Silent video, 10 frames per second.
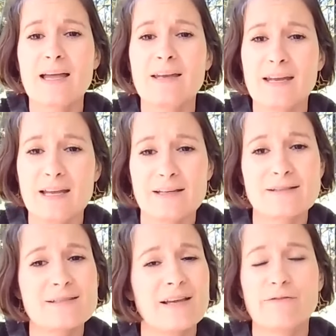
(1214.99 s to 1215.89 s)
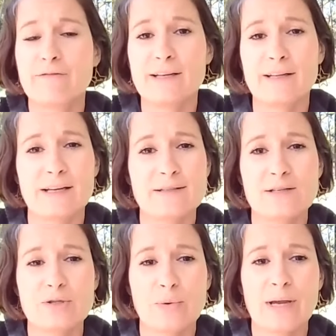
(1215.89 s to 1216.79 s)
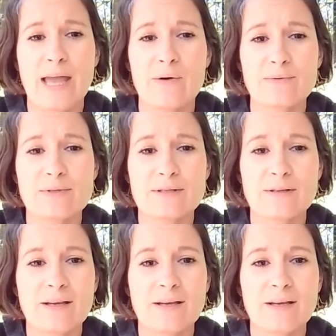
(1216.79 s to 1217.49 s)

needs, and feelings into account.